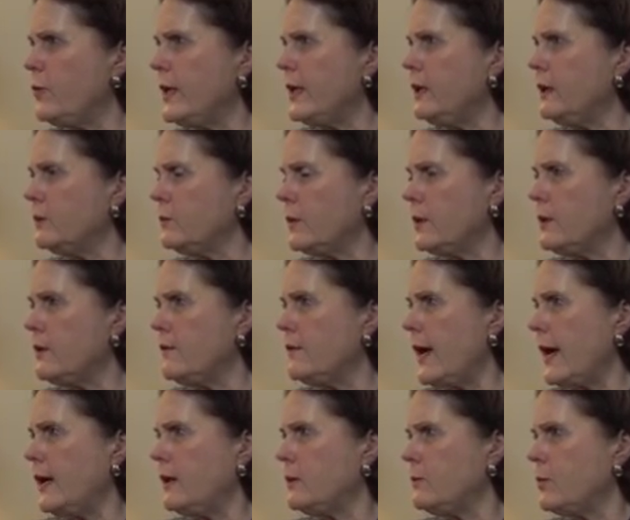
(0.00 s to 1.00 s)
been, where you've
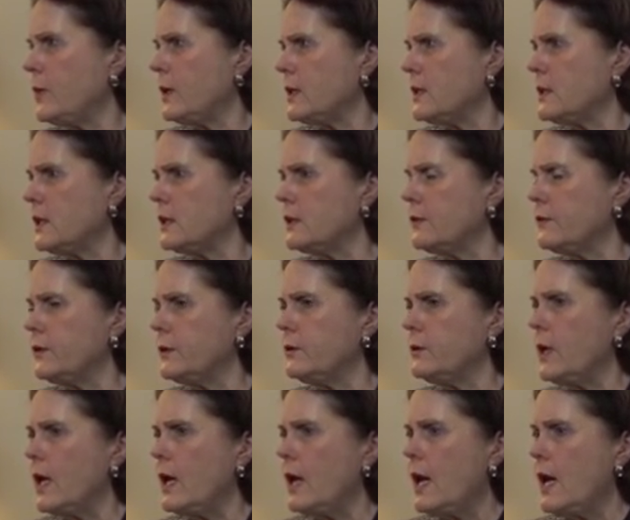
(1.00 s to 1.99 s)
had a processed
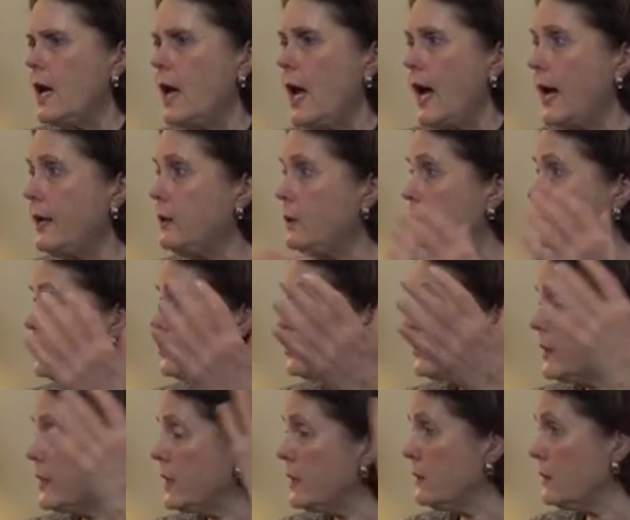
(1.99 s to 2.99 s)
food, and it will
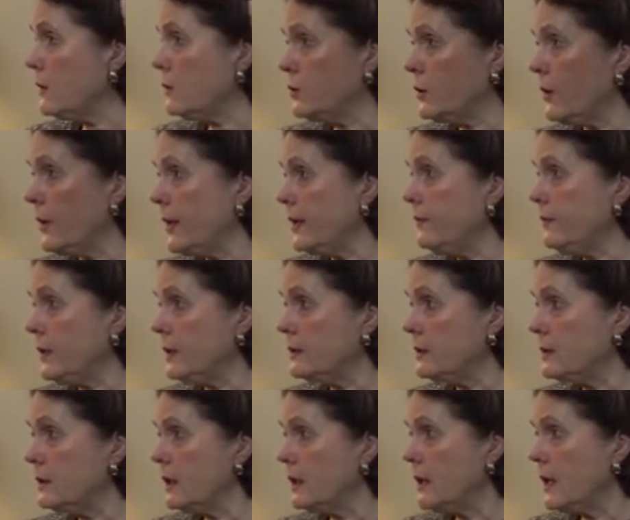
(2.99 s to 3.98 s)
trigger those
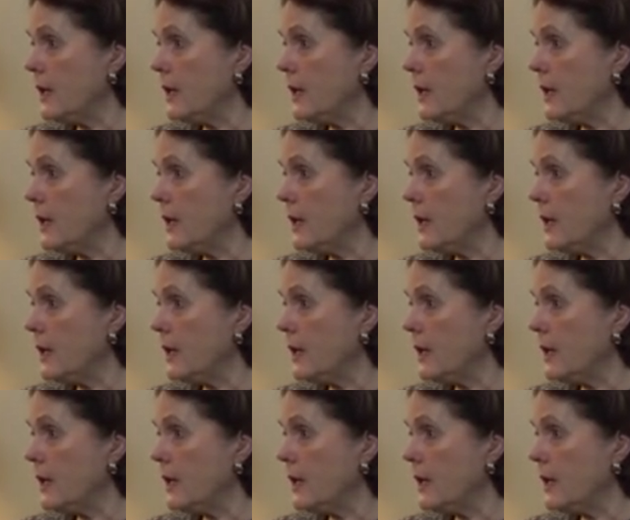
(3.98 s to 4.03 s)
cravings.